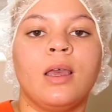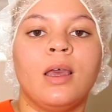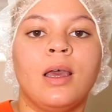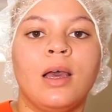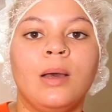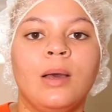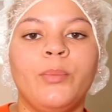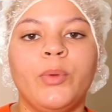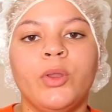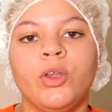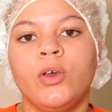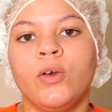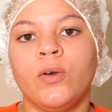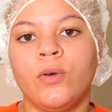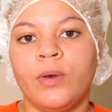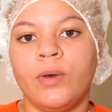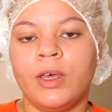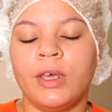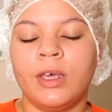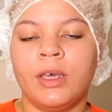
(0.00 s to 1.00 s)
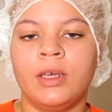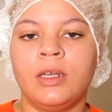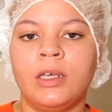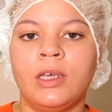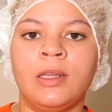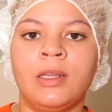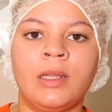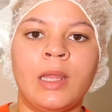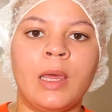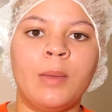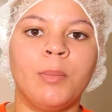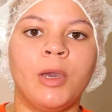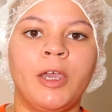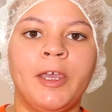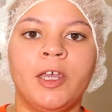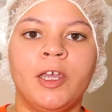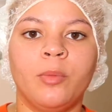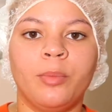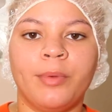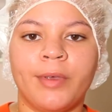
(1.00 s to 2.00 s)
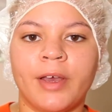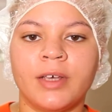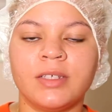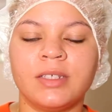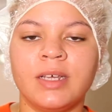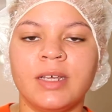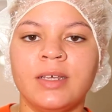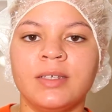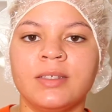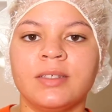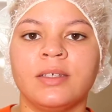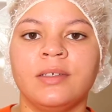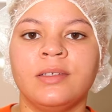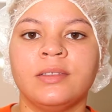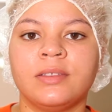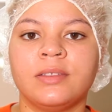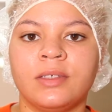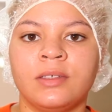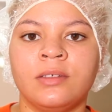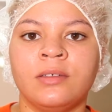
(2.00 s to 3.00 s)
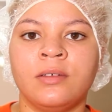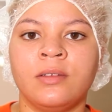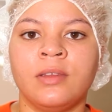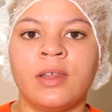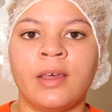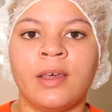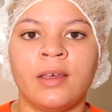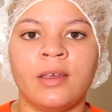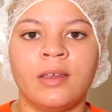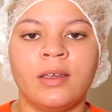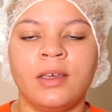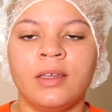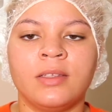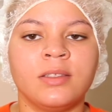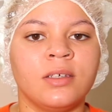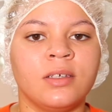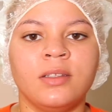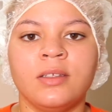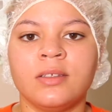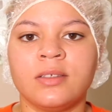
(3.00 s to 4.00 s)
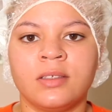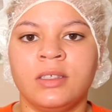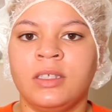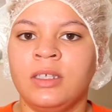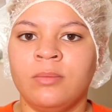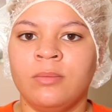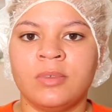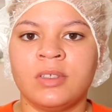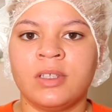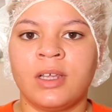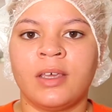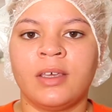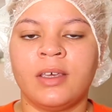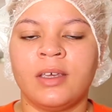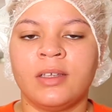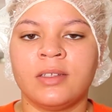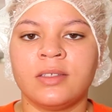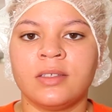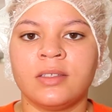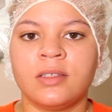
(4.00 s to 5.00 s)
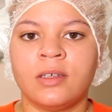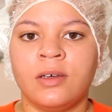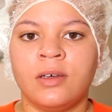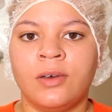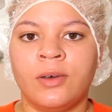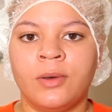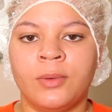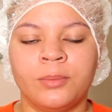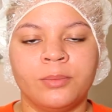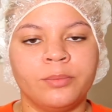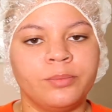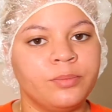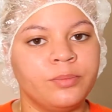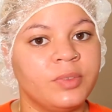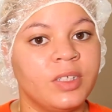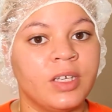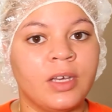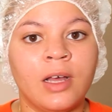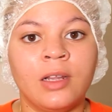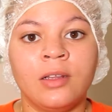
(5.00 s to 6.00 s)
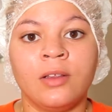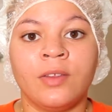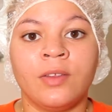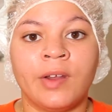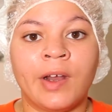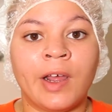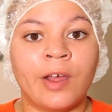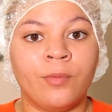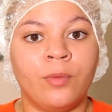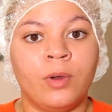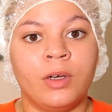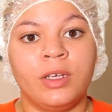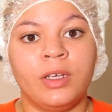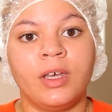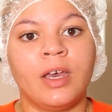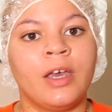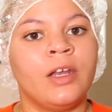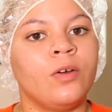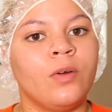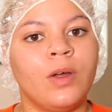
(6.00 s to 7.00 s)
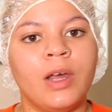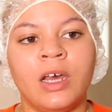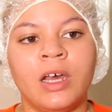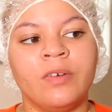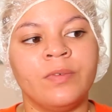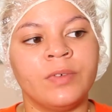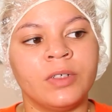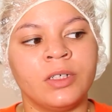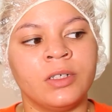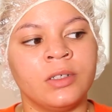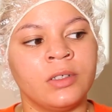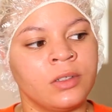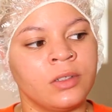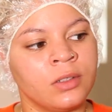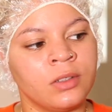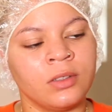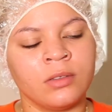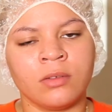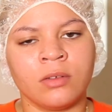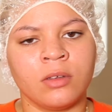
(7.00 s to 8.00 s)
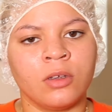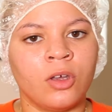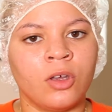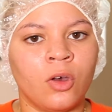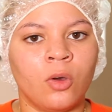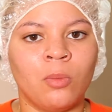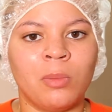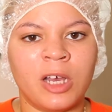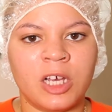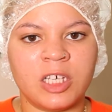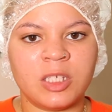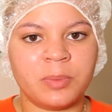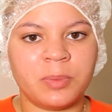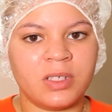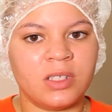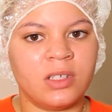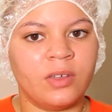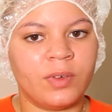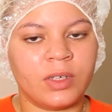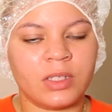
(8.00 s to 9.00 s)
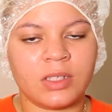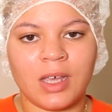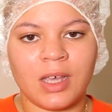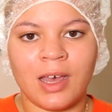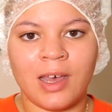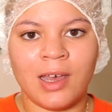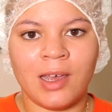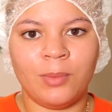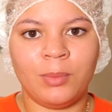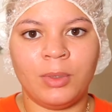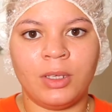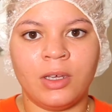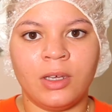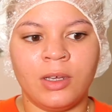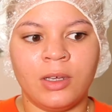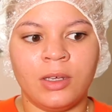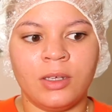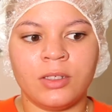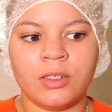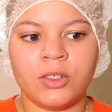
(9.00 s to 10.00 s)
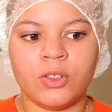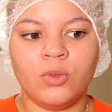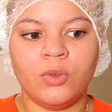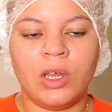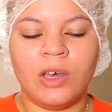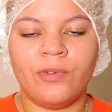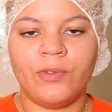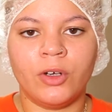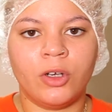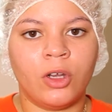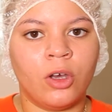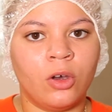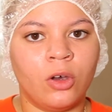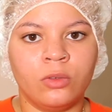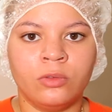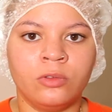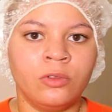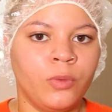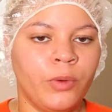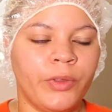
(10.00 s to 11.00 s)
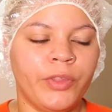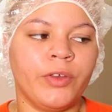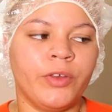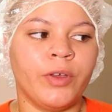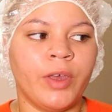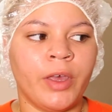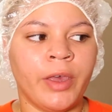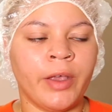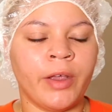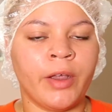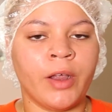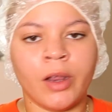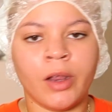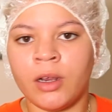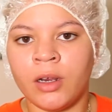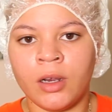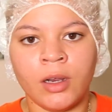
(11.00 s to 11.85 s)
I'm gonna go ahead and let my hair process until it seems like it's the color that I want it. I don't ever go by a specific time, because you never know with your hair